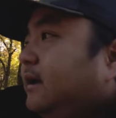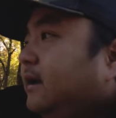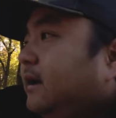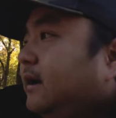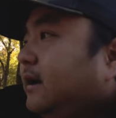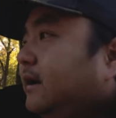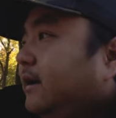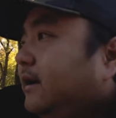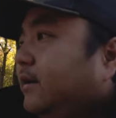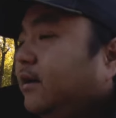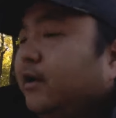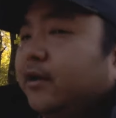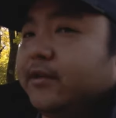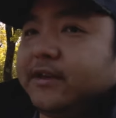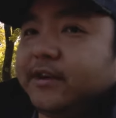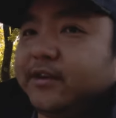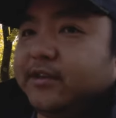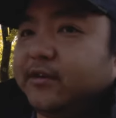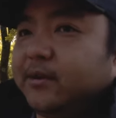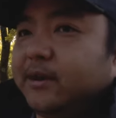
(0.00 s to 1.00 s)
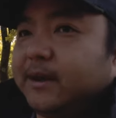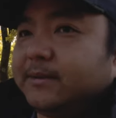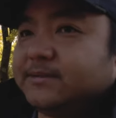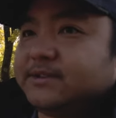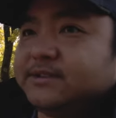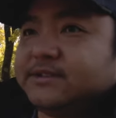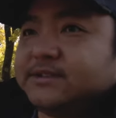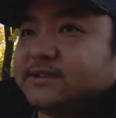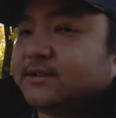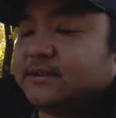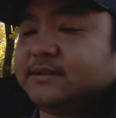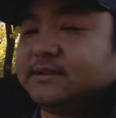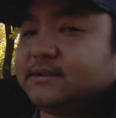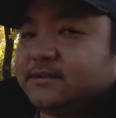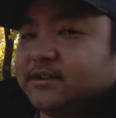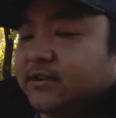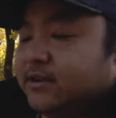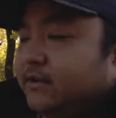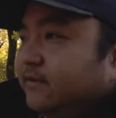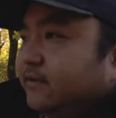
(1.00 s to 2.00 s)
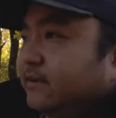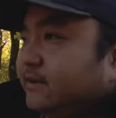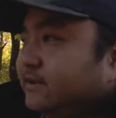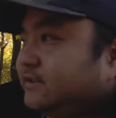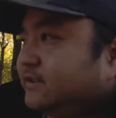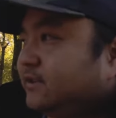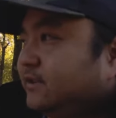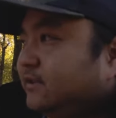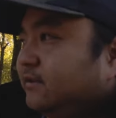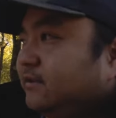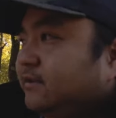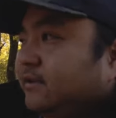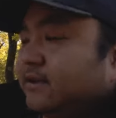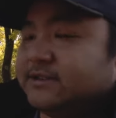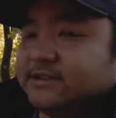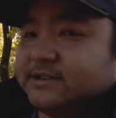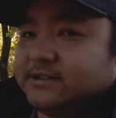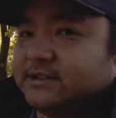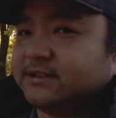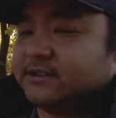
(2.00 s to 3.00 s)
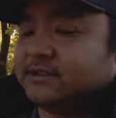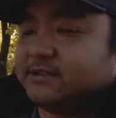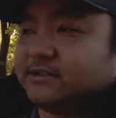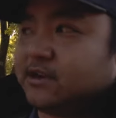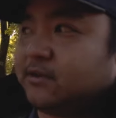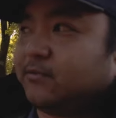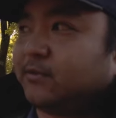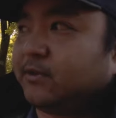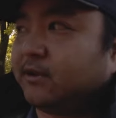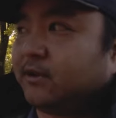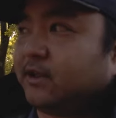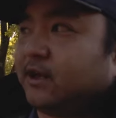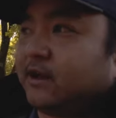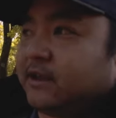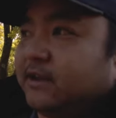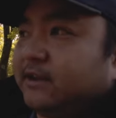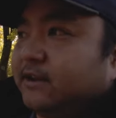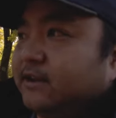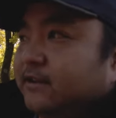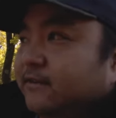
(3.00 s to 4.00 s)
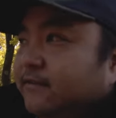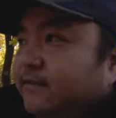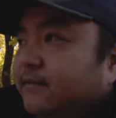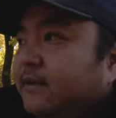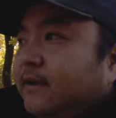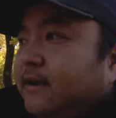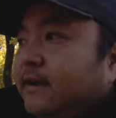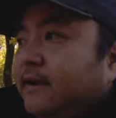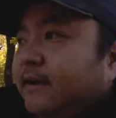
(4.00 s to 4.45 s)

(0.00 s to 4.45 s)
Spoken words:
All the other options, don't even consider, because it doesn't come with a locking diff,